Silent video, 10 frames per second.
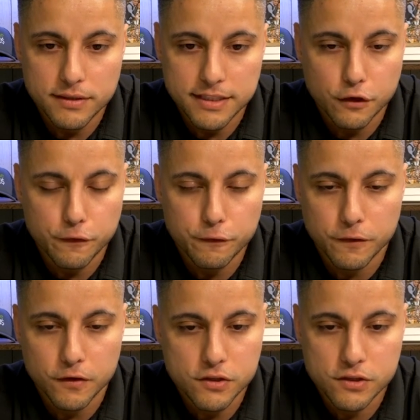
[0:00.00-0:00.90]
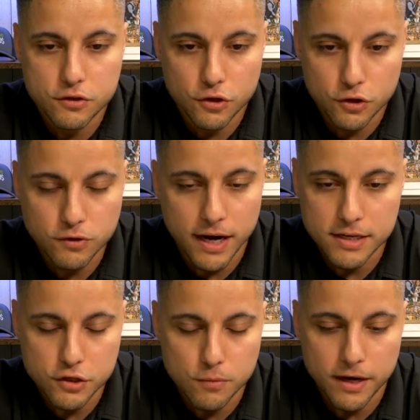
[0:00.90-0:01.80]
That's our first
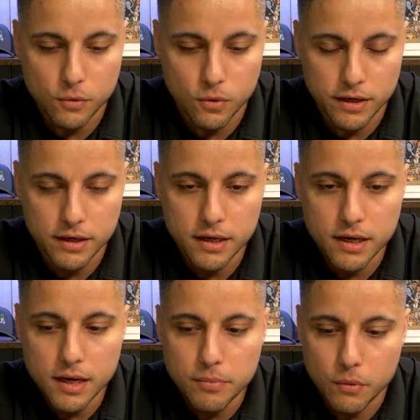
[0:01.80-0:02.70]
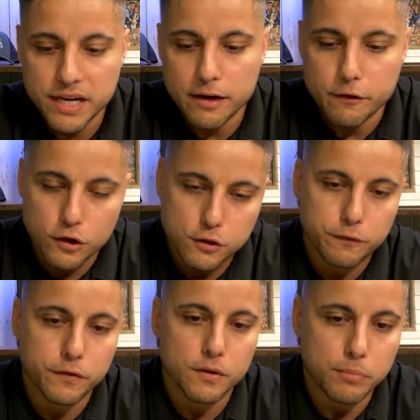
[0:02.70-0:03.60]
strategy, no matter what. But we got to also
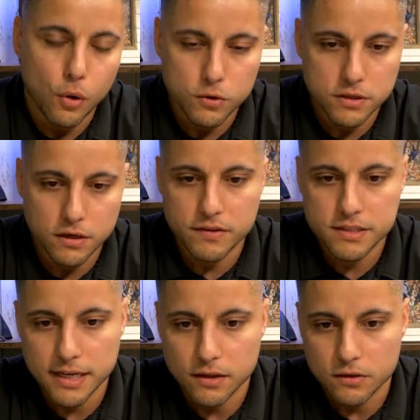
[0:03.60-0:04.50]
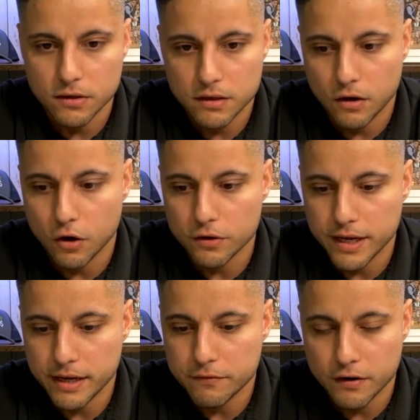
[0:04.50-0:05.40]
feel the pulse of the seller. Are
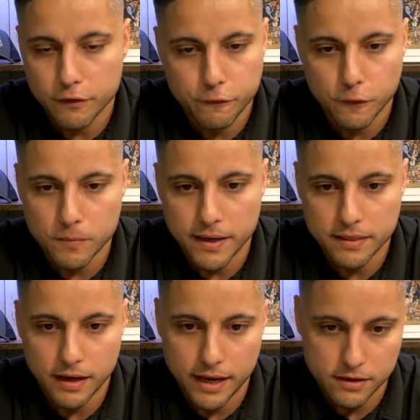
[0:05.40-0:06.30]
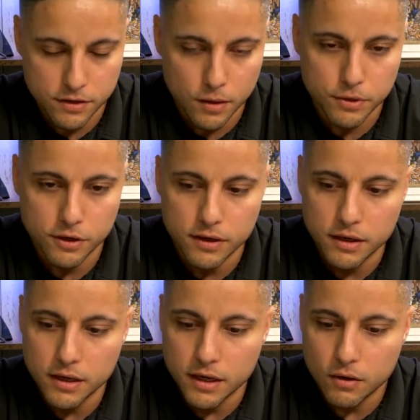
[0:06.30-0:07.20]
they very firm at a number?
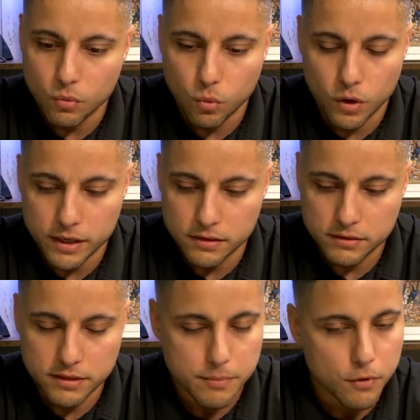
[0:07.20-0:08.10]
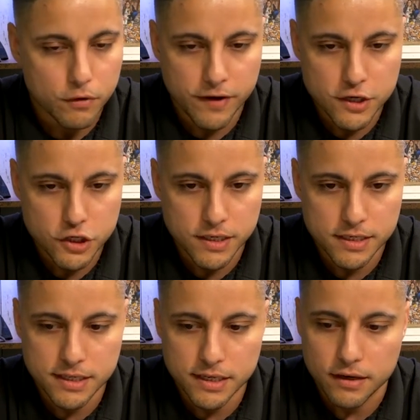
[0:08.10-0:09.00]
What type of motivation
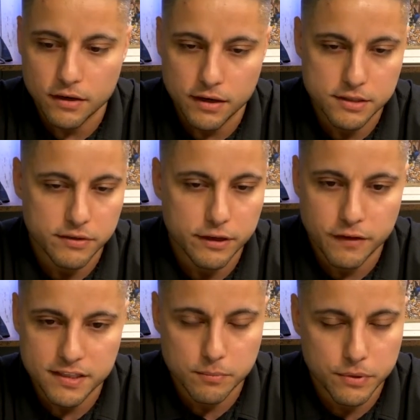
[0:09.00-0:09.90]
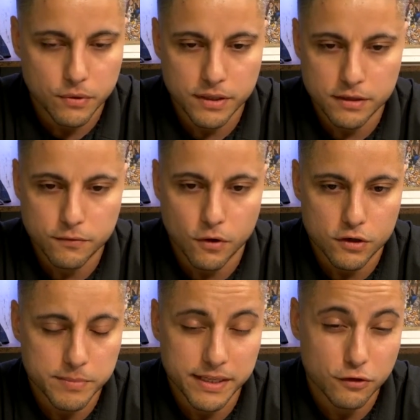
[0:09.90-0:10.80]
is there? Is there any flexibility as far
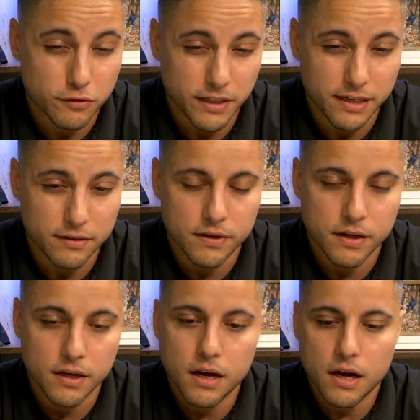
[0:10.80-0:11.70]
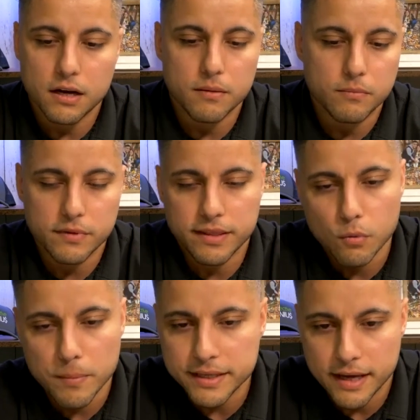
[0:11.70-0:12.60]
as being creative? Then we'll
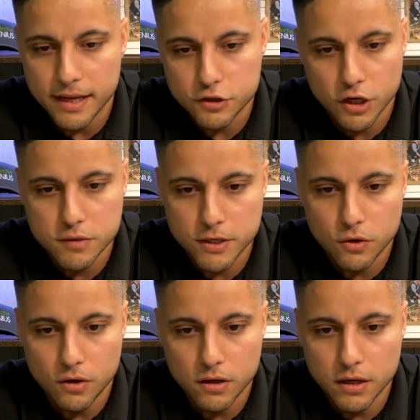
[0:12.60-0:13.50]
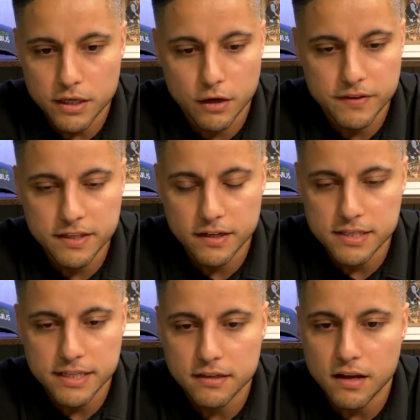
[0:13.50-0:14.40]
make that judgment call. If it doesn't
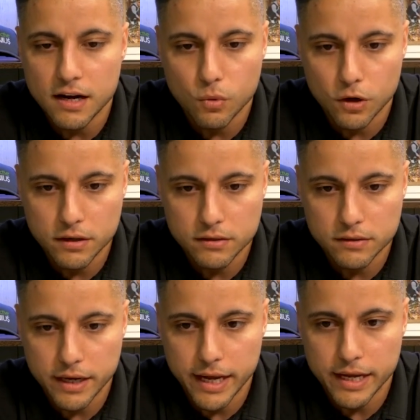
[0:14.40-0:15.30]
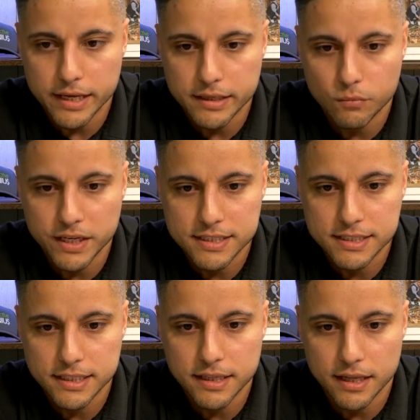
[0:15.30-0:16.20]
need a lot of work and we could
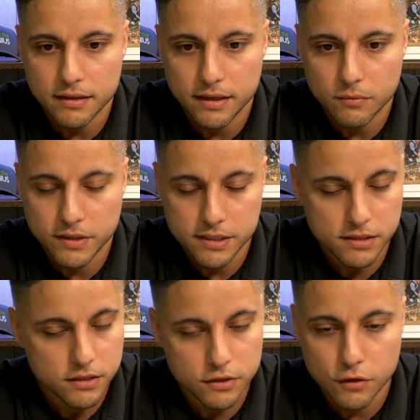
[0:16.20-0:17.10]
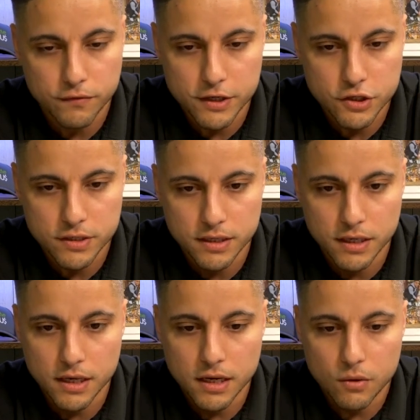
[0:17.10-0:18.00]
see that this is a good novation,
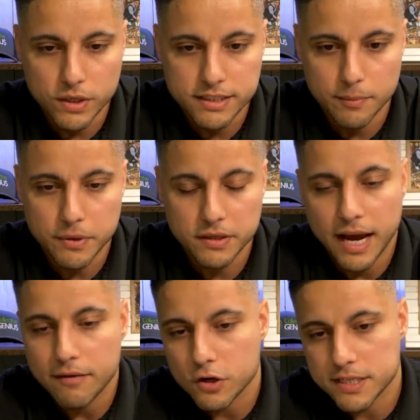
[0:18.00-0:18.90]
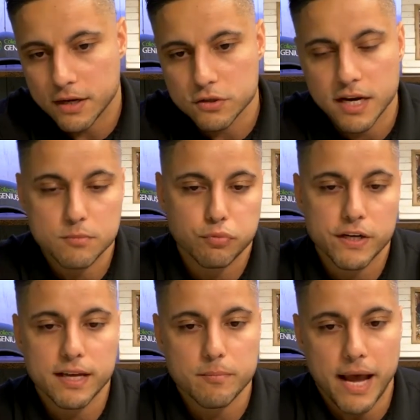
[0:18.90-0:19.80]
we typically have our sales guys bring
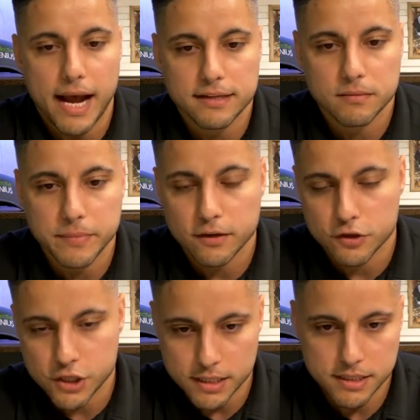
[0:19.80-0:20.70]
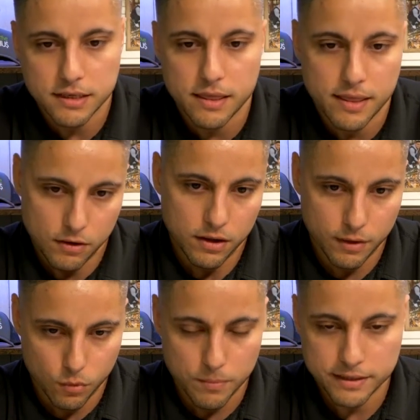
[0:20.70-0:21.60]
that back to me or Jesse, and
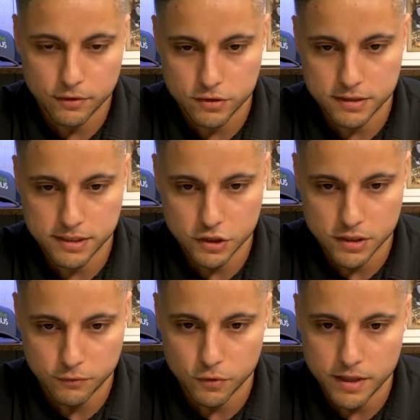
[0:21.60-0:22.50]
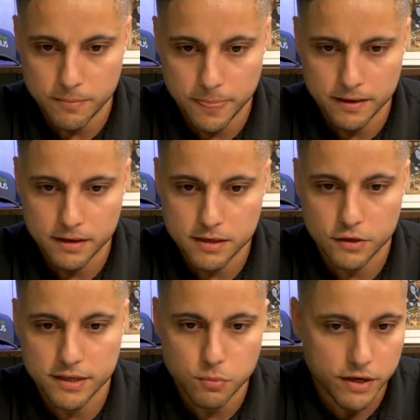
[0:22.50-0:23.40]
then we'll make those decisions for them. So
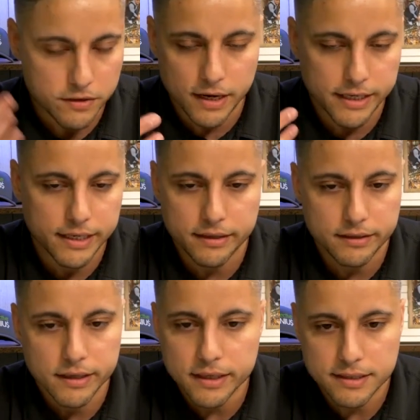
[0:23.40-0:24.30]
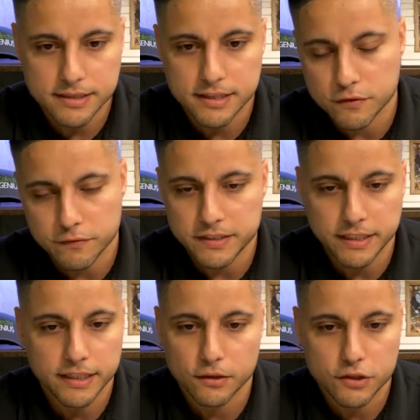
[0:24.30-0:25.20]
this way they're not getting decision
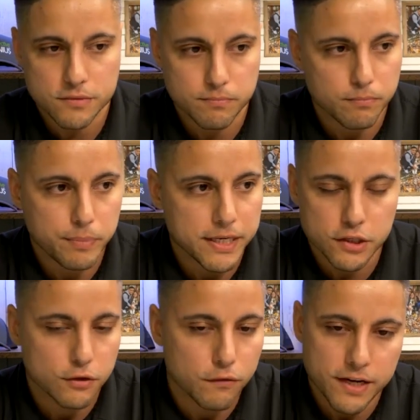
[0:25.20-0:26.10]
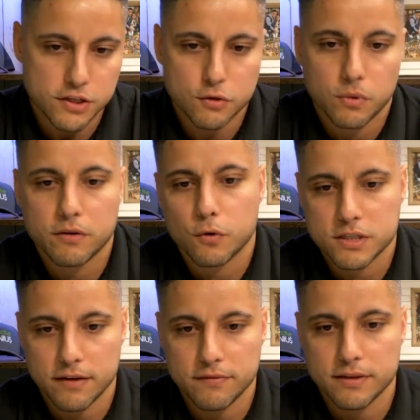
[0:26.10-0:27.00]
fatigue or just pitching novations
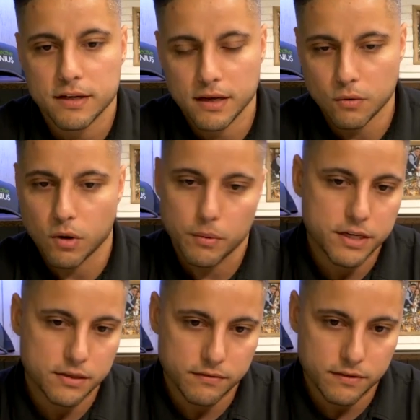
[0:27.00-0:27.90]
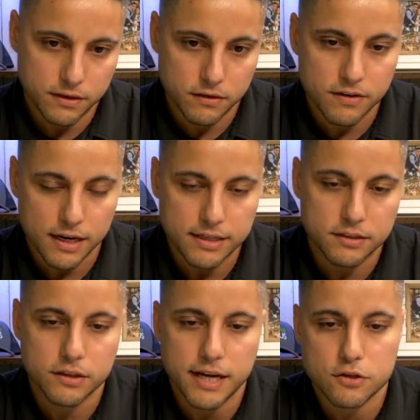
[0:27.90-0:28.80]
24/7 where we could have got a
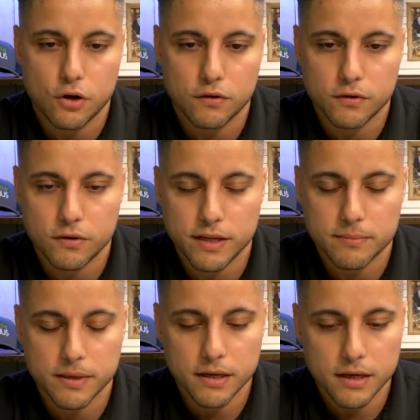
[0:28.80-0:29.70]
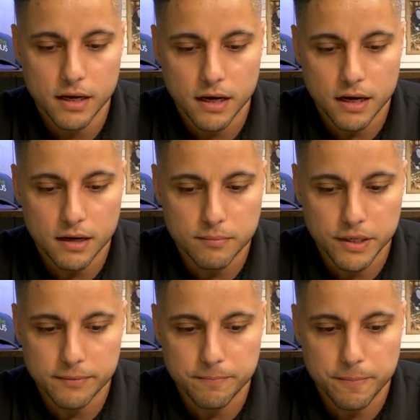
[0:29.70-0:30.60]
good cash offer on them.
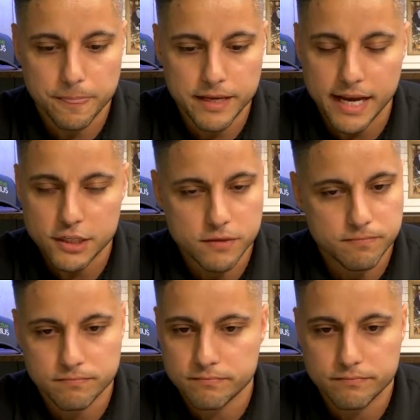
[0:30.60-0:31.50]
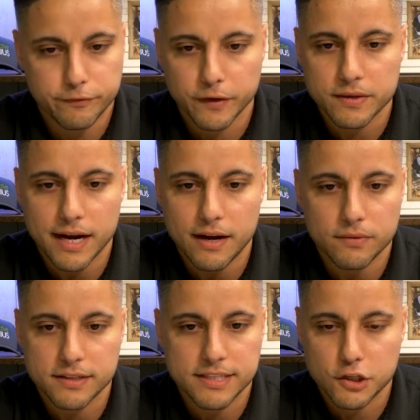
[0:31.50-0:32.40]
But yeah, just feeling out
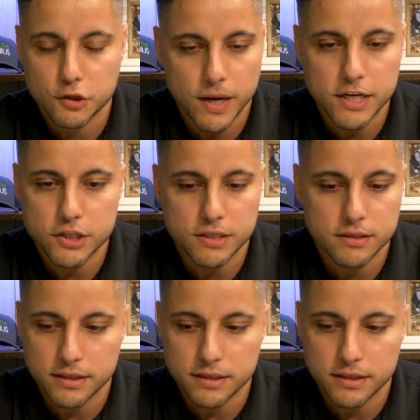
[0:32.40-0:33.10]
the situation.